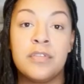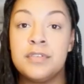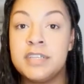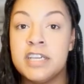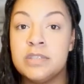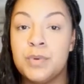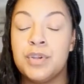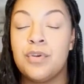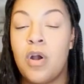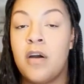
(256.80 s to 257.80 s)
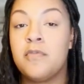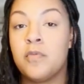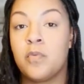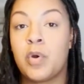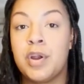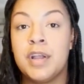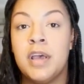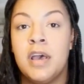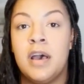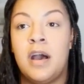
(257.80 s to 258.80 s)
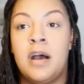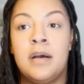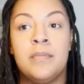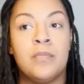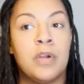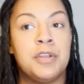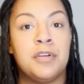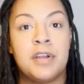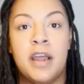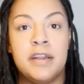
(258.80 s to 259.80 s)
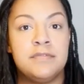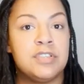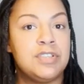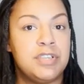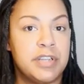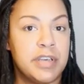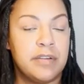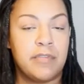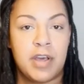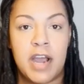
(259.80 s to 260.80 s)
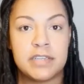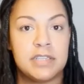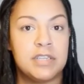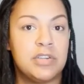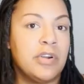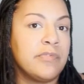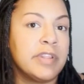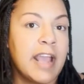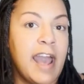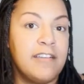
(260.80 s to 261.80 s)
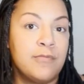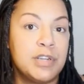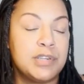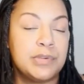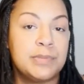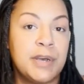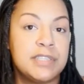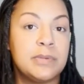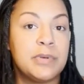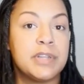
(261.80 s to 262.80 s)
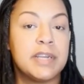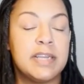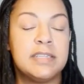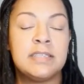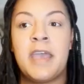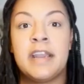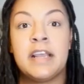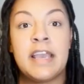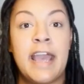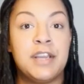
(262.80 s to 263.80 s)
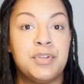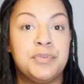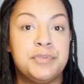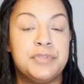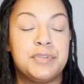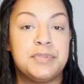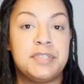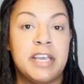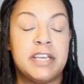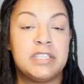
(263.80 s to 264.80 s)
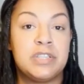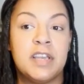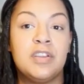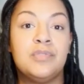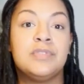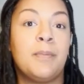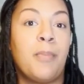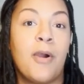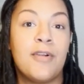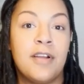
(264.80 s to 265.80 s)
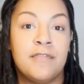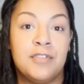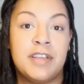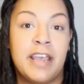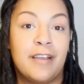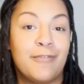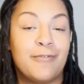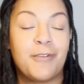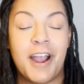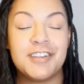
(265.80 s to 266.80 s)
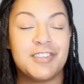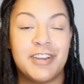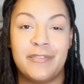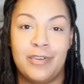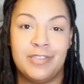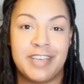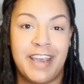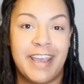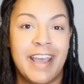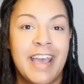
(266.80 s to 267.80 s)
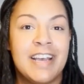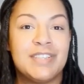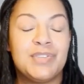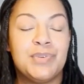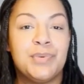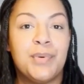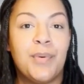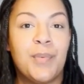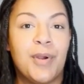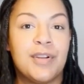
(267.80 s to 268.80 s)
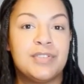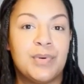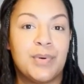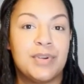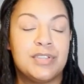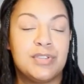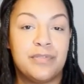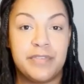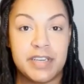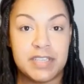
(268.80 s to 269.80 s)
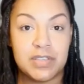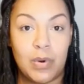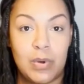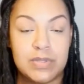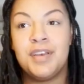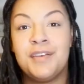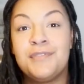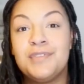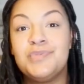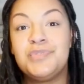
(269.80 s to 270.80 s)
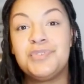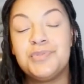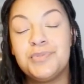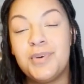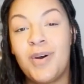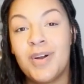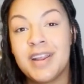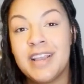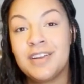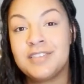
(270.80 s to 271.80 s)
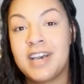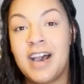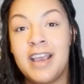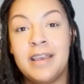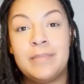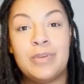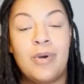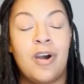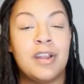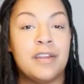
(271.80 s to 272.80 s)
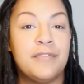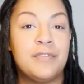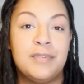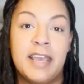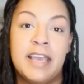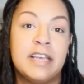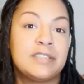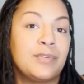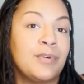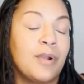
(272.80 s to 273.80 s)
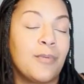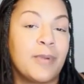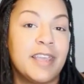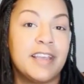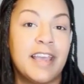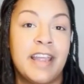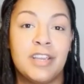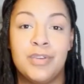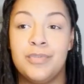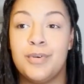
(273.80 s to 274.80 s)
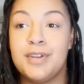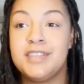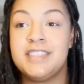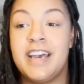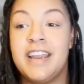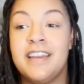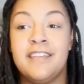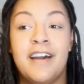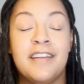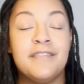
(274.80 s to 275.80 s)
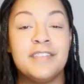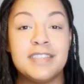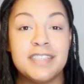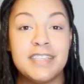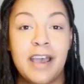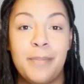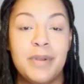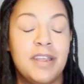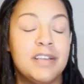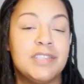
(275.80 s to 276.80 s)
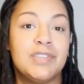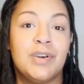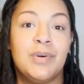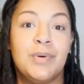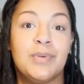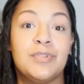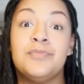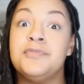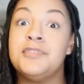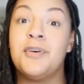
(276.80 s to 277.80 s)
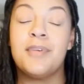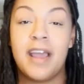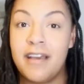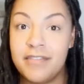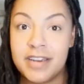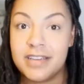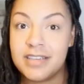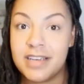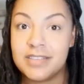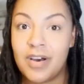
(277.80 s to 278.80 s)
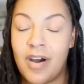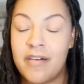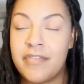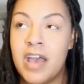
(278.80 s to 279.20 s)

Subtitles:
there days when you're off of work where you're kind of just chilling, relaxing, you don't really have much responsibilities? And can you use those days? Can you use a part of your day, a fraction of your day, to work towards your fitness goals? If you do audit your time, you audit a few days or a week, and you notice that none of this is happening, so you don't have any days off,